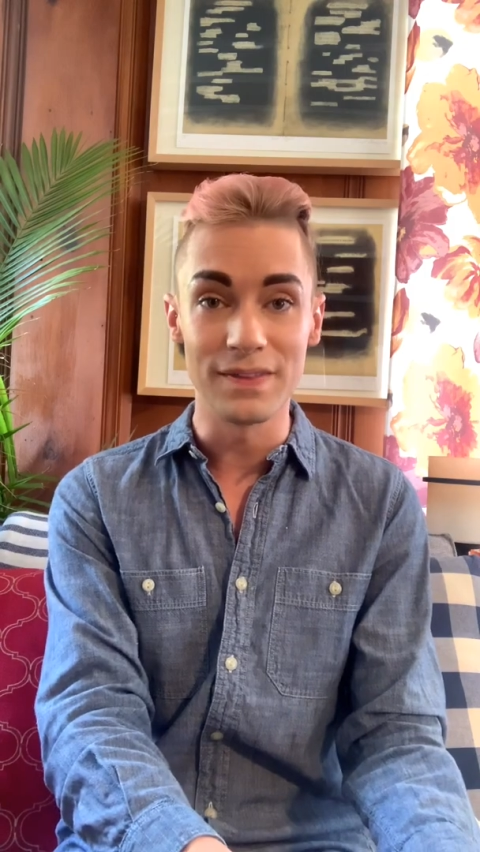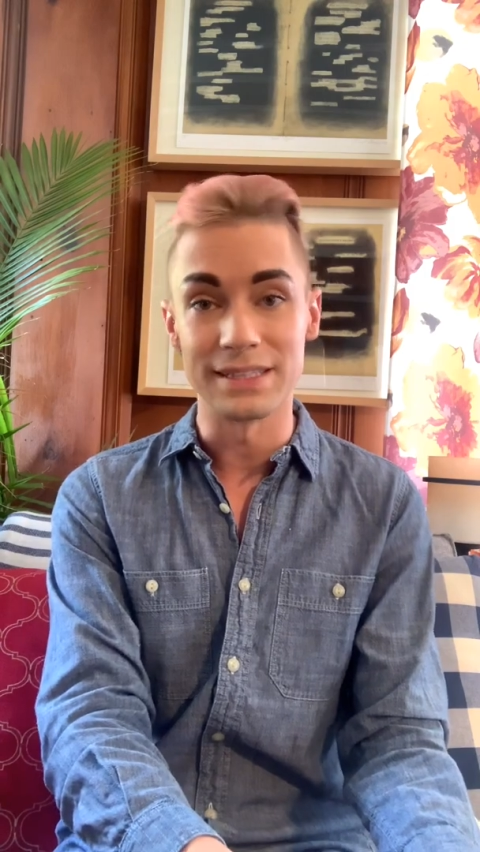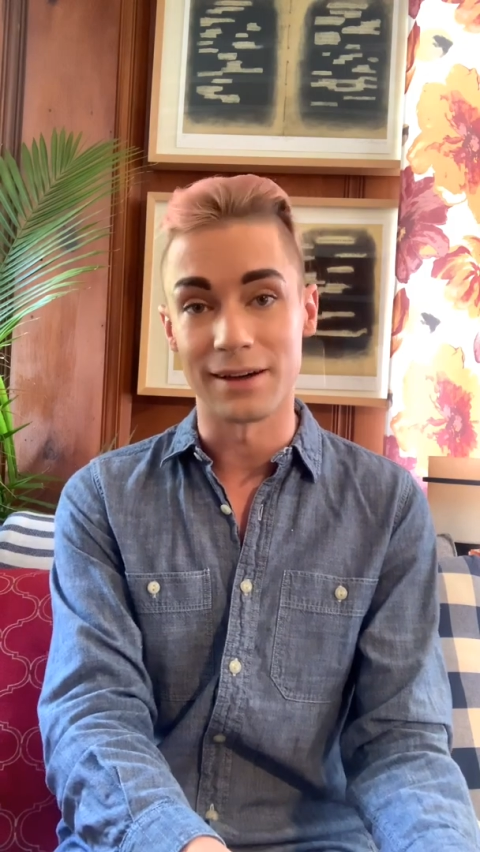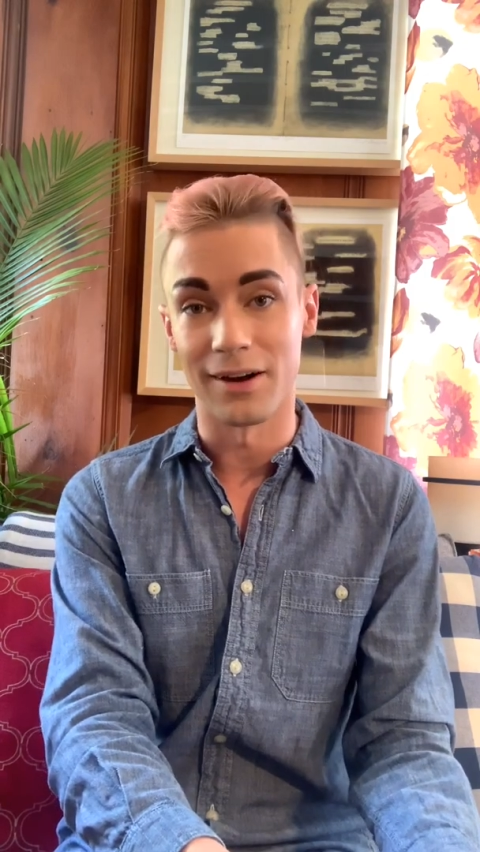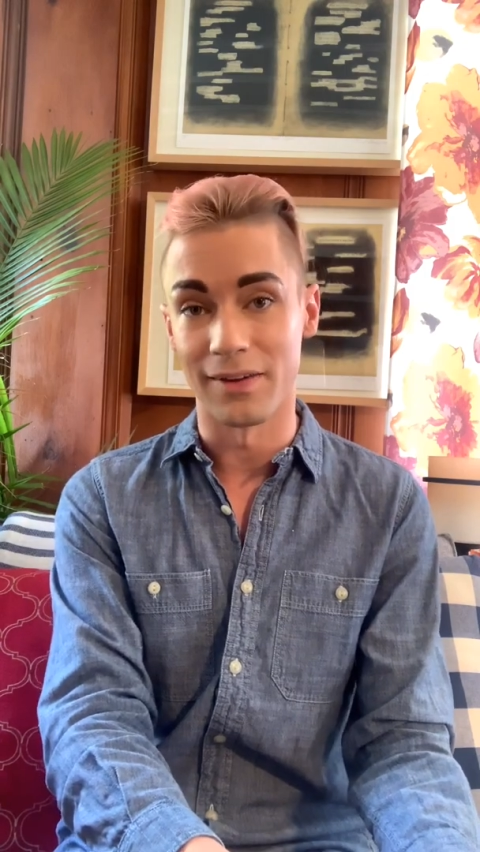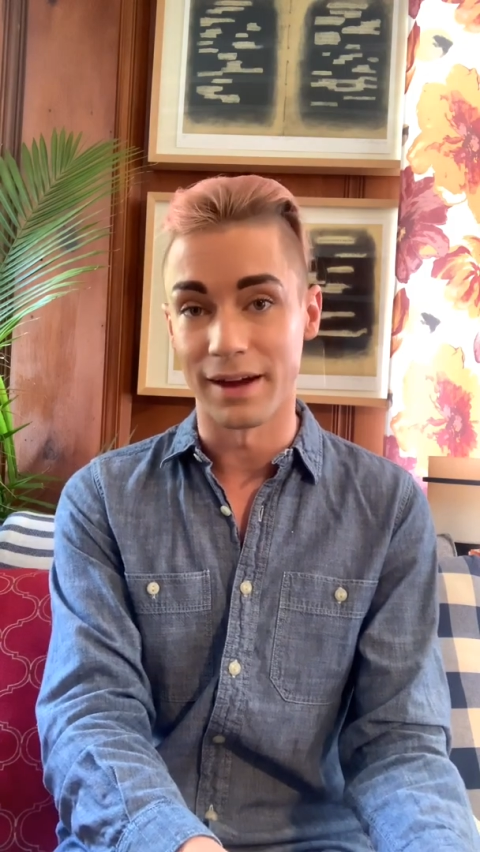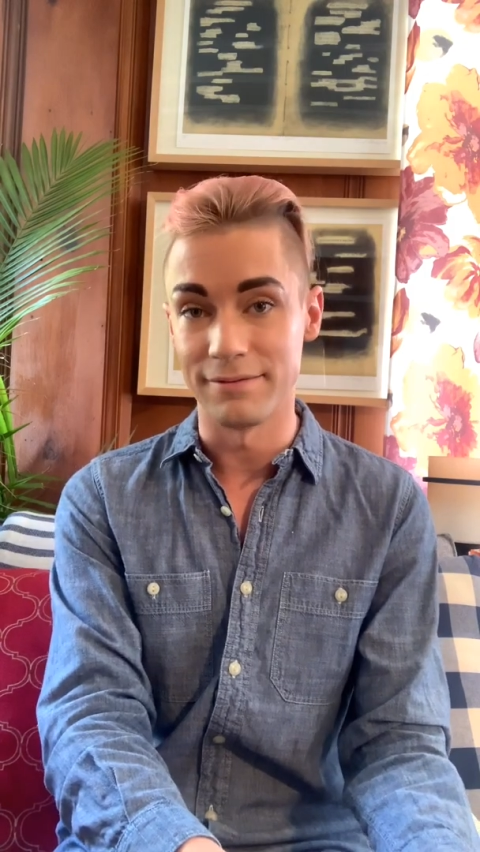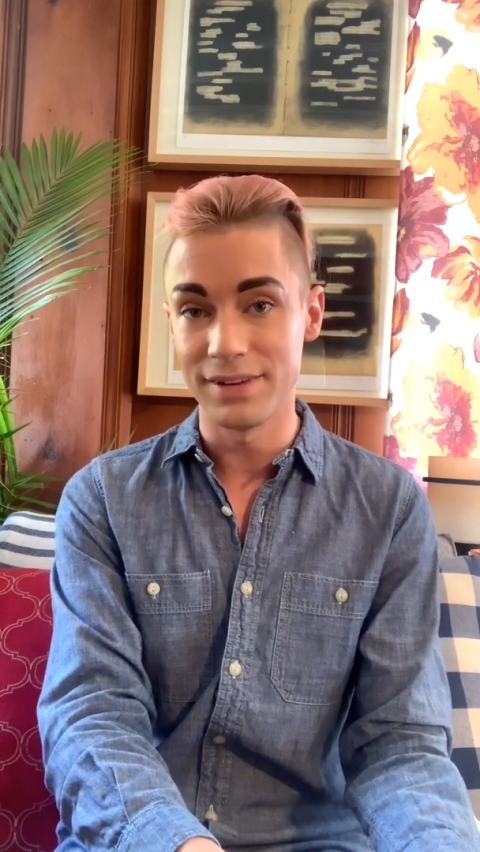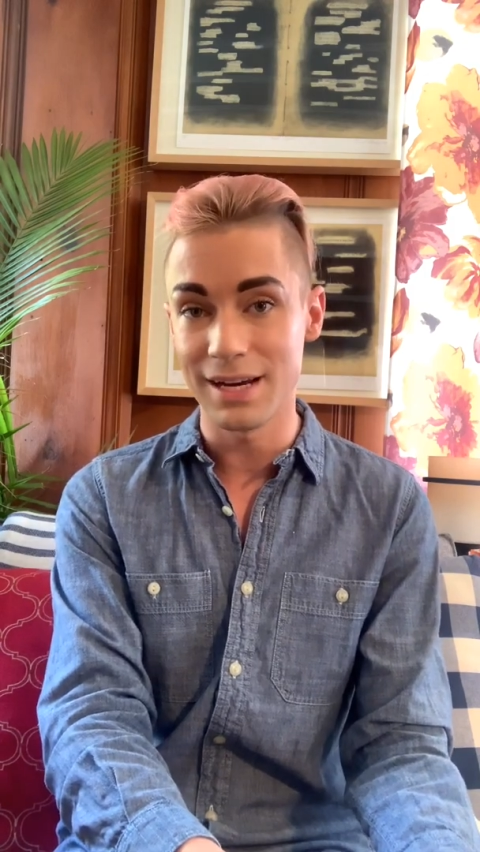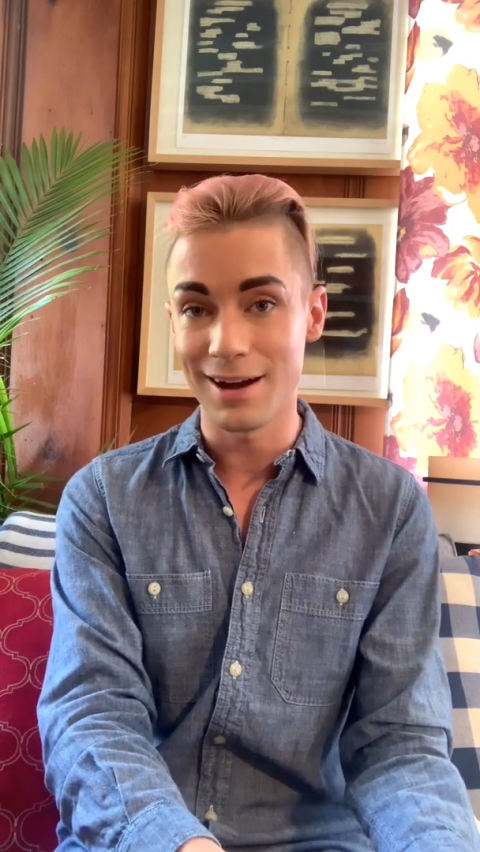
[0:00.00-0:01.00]
these online
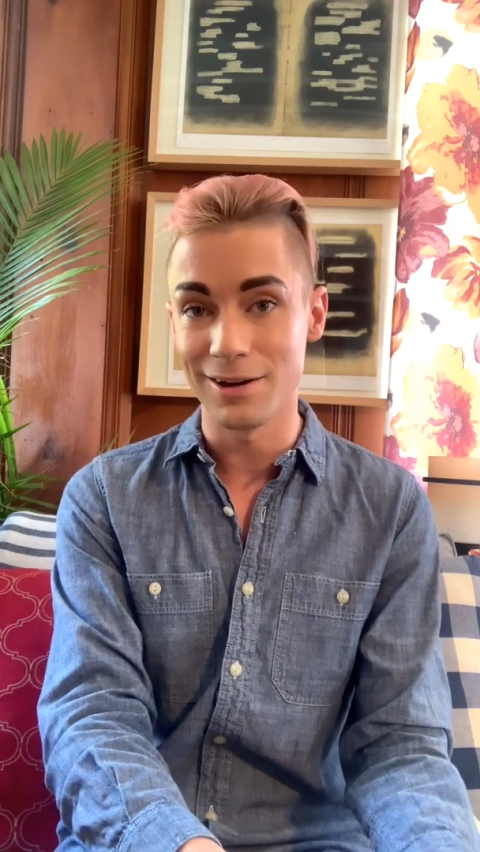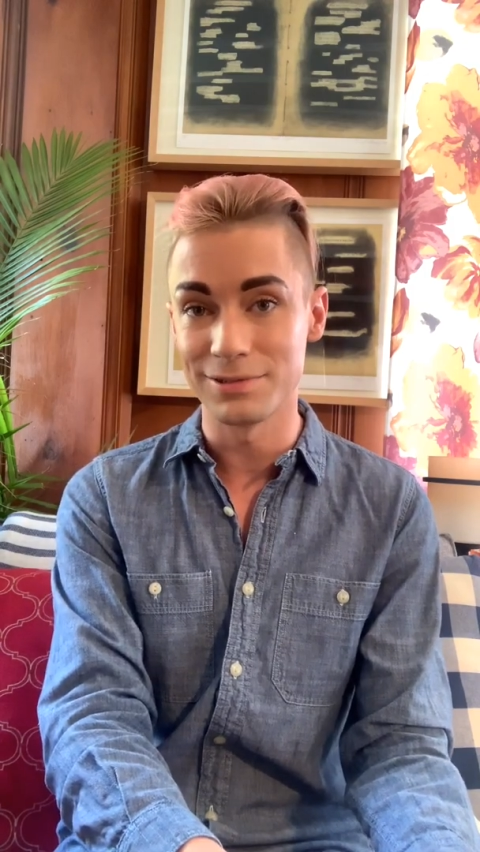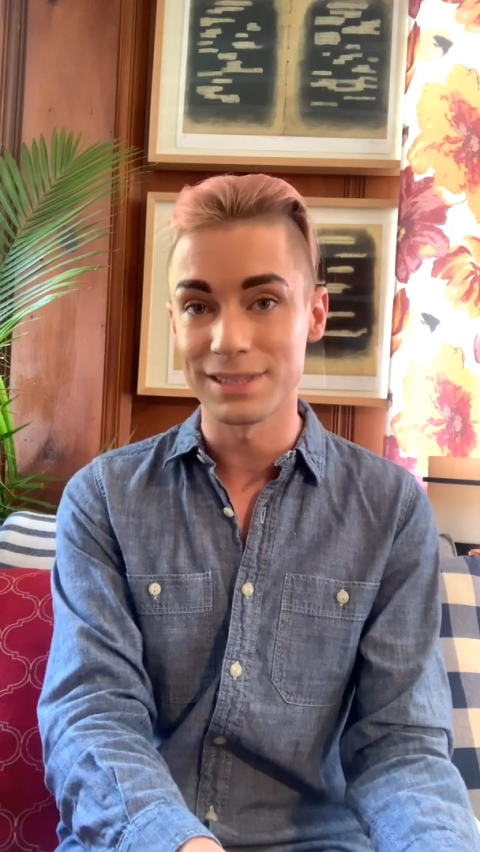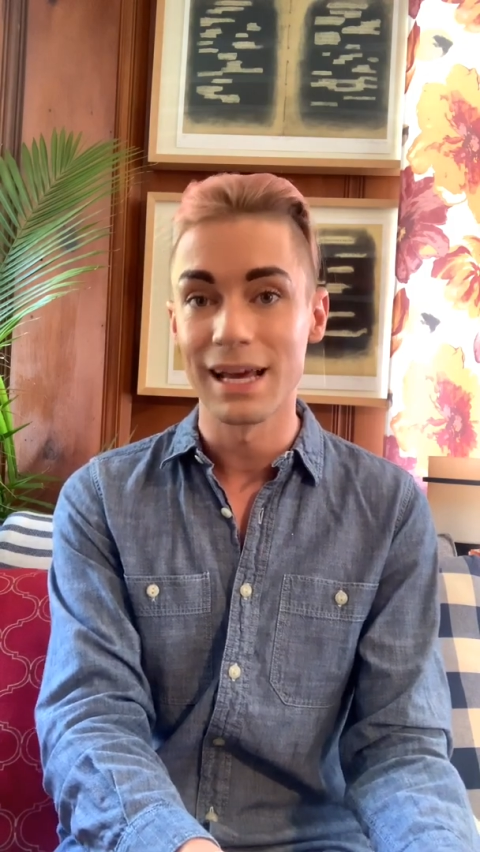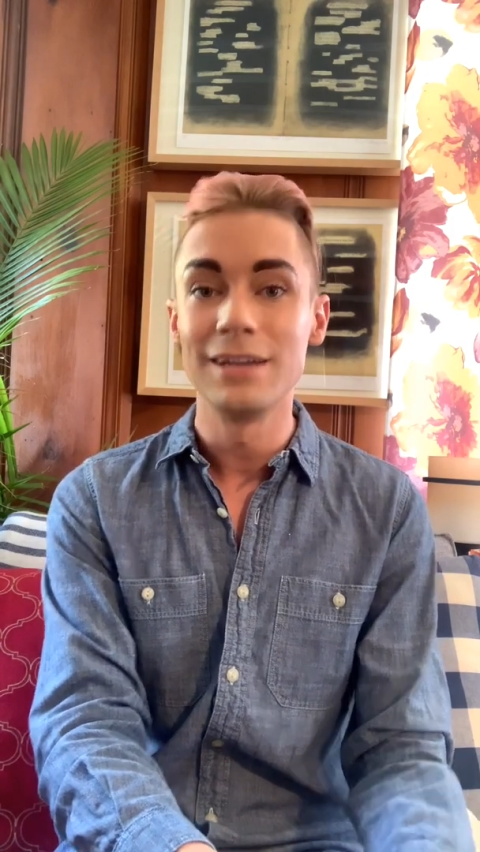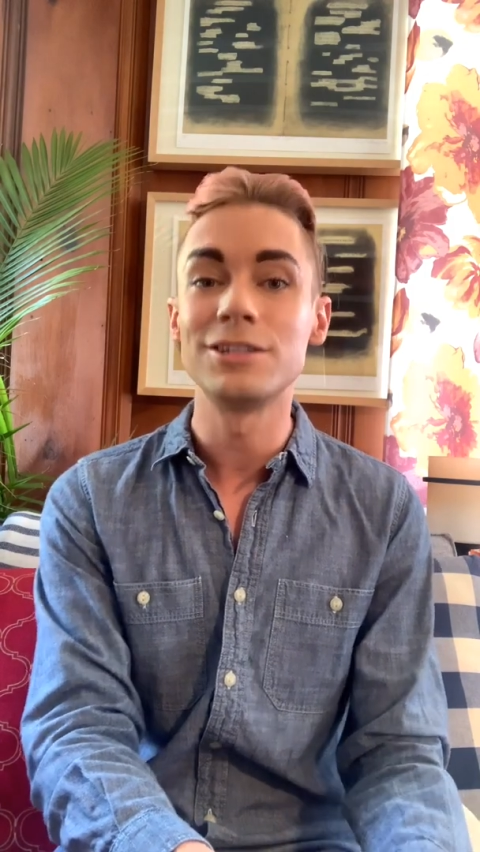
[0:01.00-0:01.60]
videos.